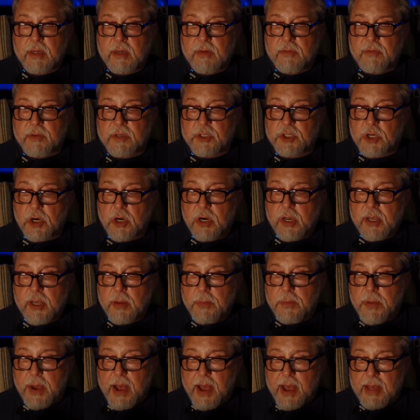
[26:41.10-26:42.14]
for turning
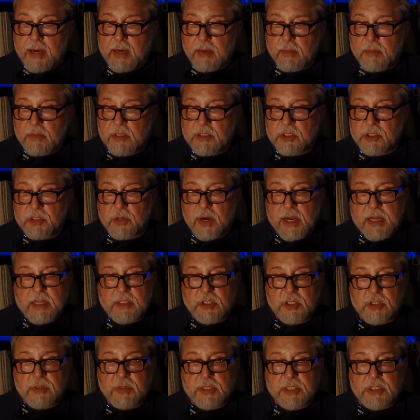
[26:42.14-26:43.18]
upon him, the
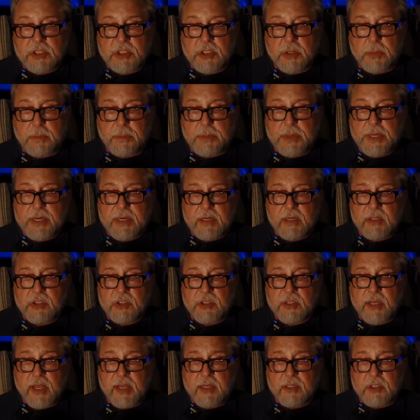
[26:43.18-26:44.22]
strange creature
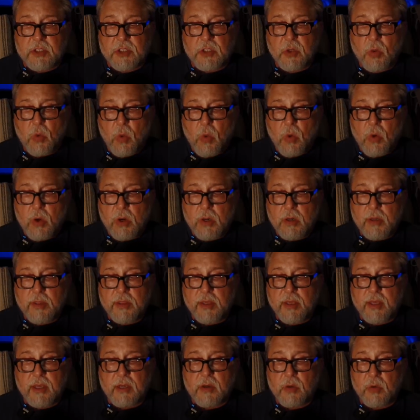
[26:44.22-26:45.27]
pierced and tore
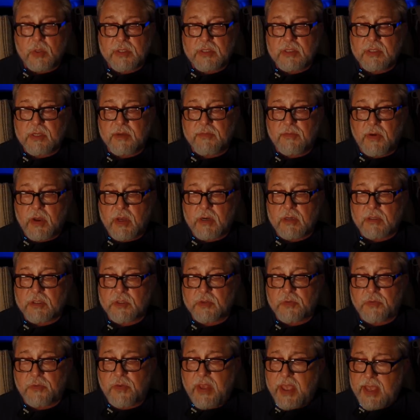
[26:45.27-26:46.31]
the inquisitive
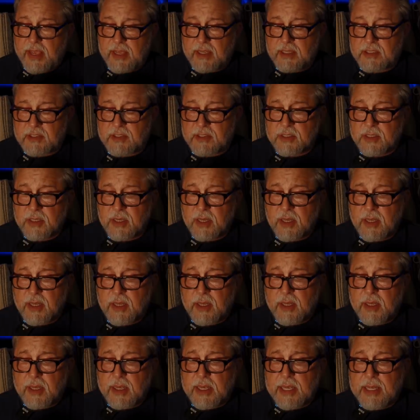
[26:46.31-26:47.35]
hunter's face
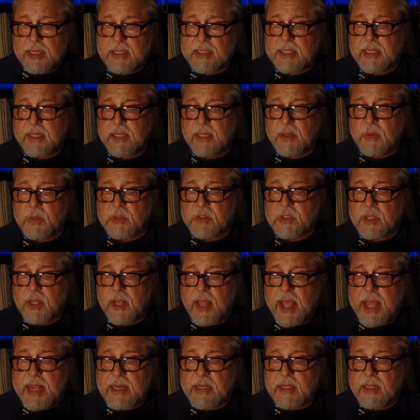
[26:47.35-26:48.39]
until he was
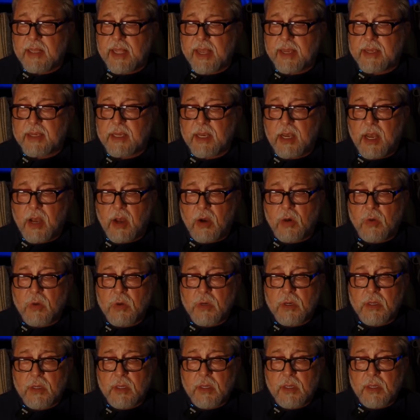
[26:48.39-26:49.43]
glad to let
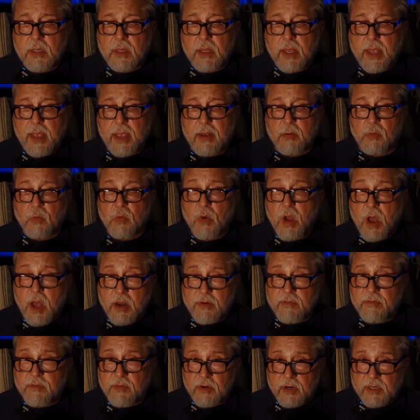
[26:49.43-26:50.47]
go and
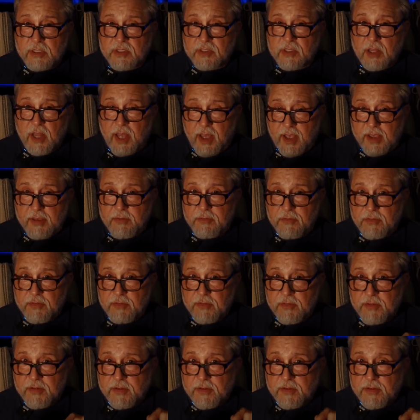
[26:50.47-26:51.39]
run for his life.